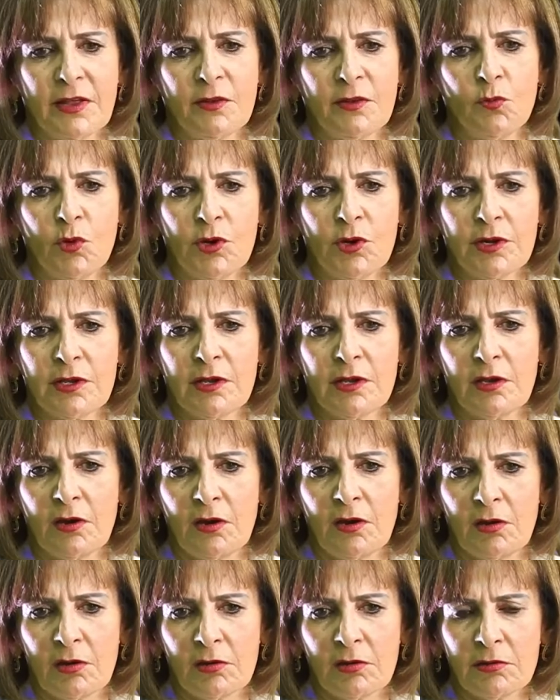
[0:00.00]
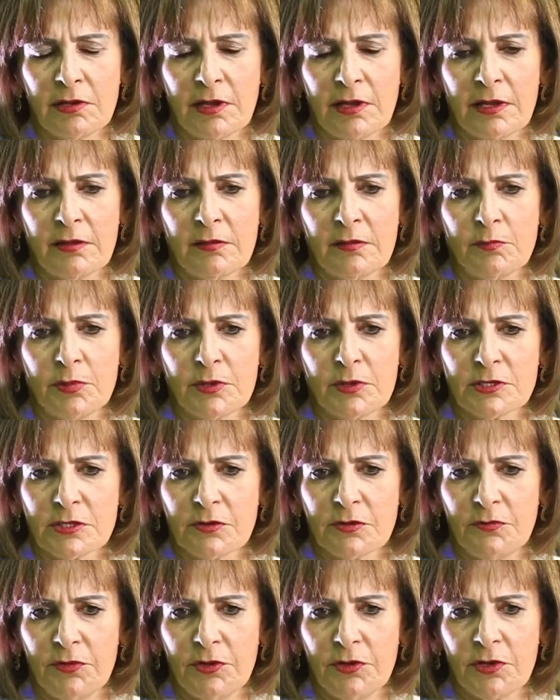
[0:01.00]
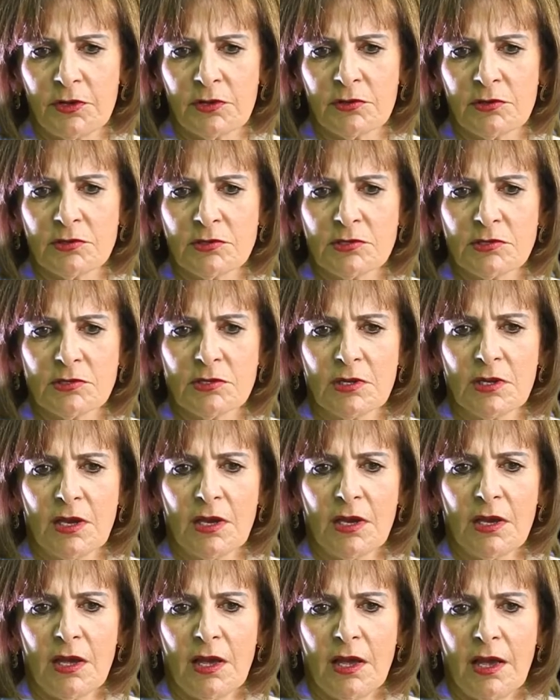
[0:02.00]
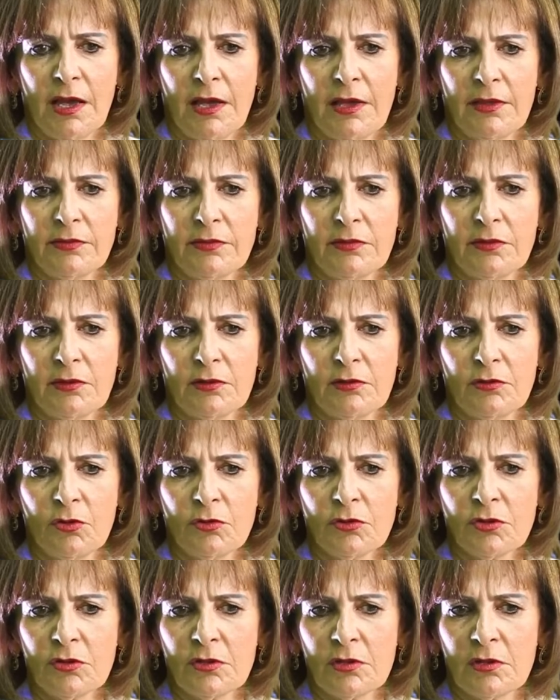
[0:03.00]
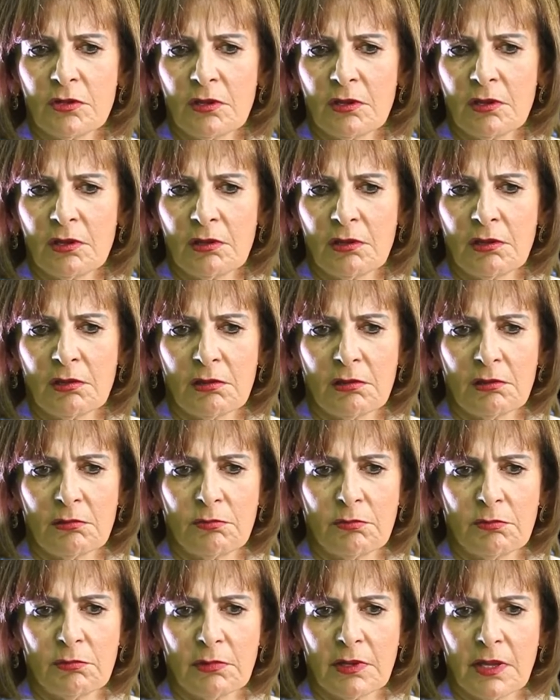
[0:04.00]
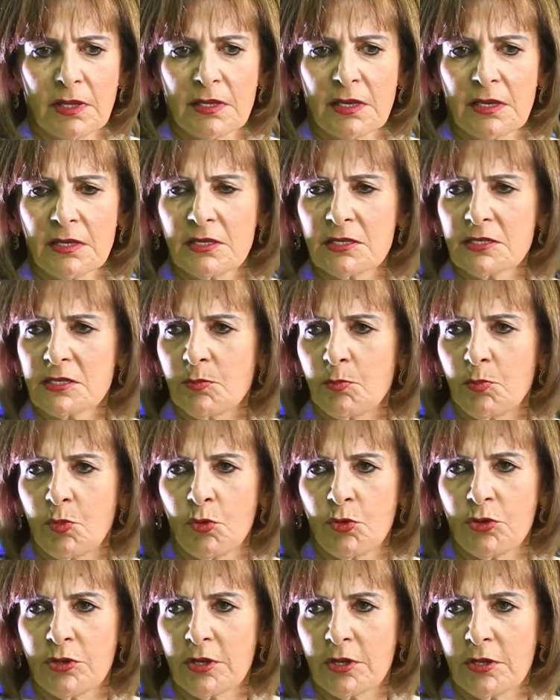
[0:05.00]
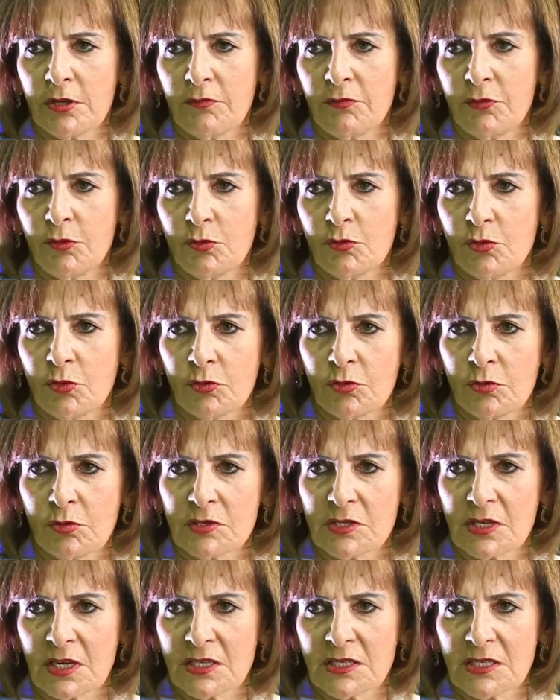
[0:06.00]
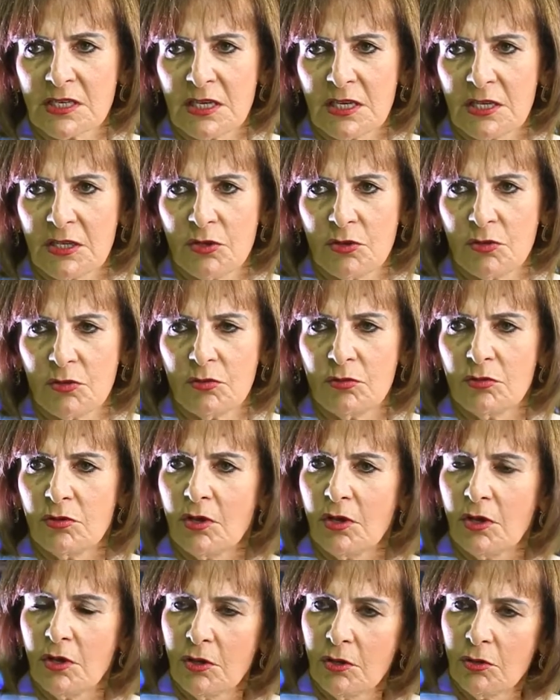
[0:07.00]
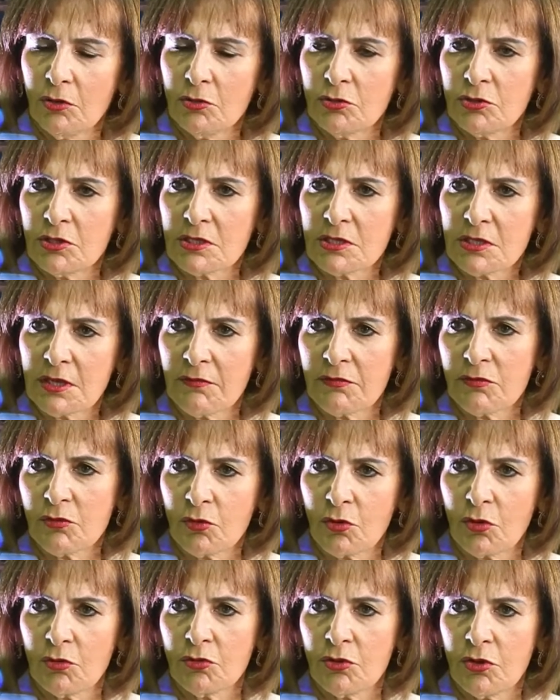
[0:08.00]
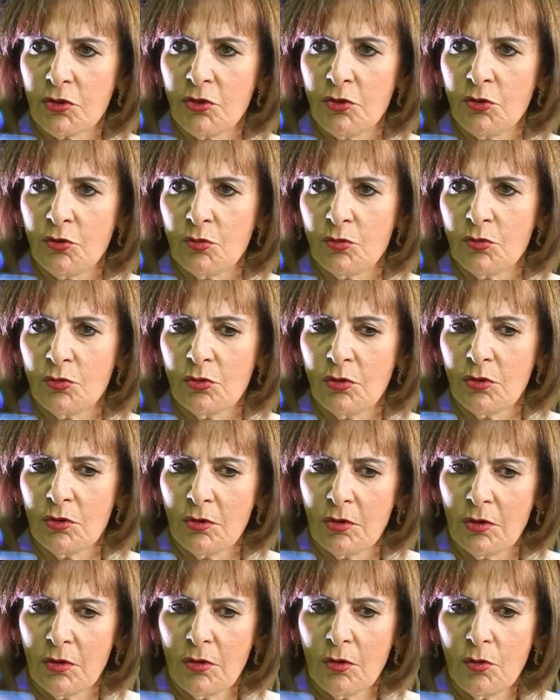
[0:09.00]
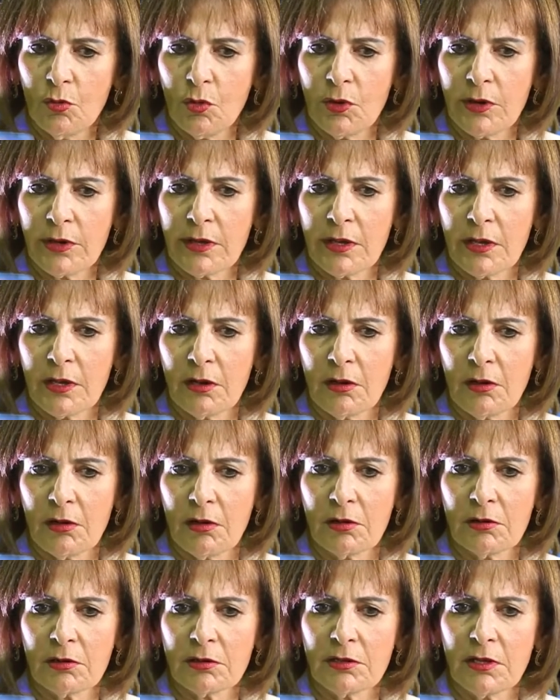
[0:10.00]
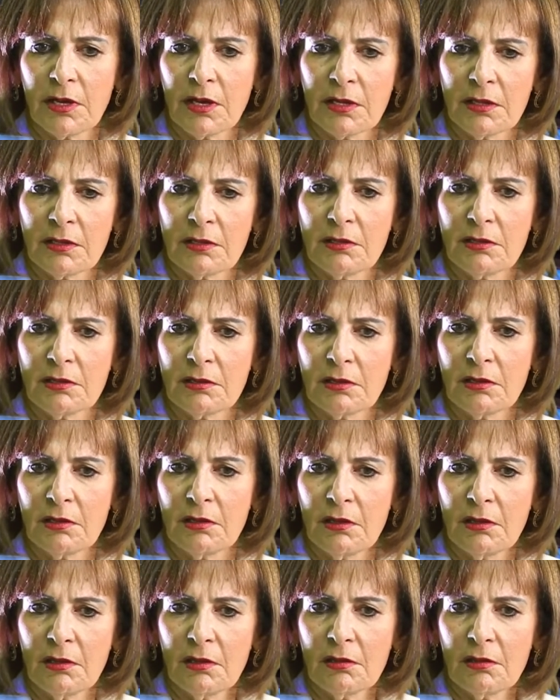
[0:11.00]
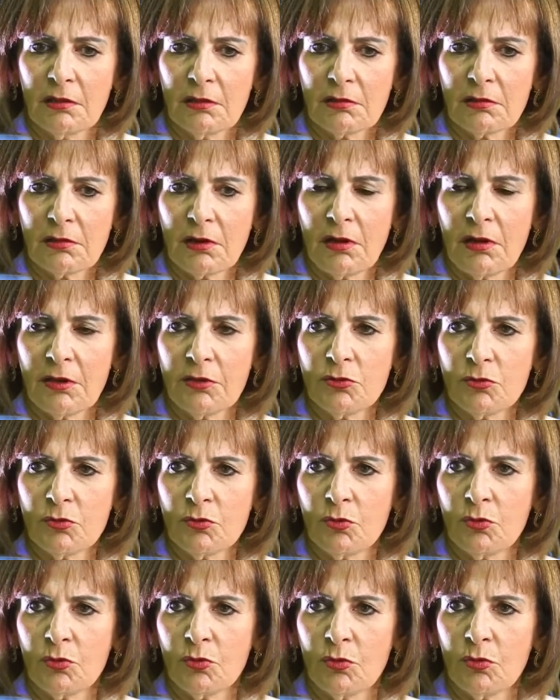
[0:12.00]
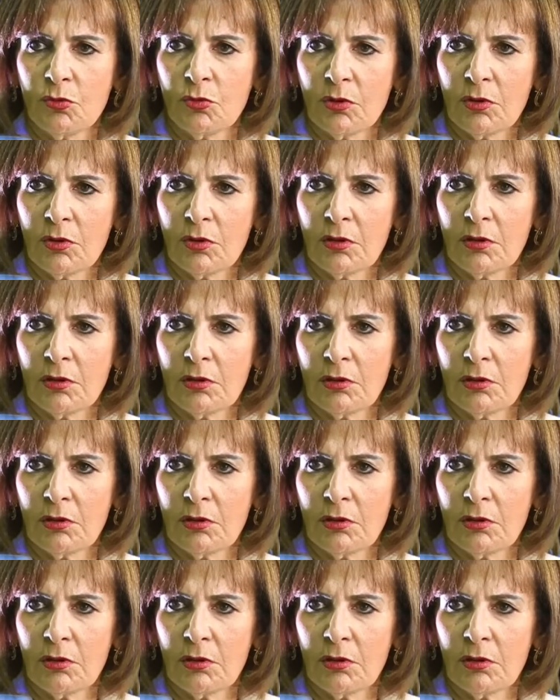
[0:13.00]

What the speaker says: feel, and working hard and perseverance, and not getting disappointed if you don't succeed. You know, you just have to continue working hard and try to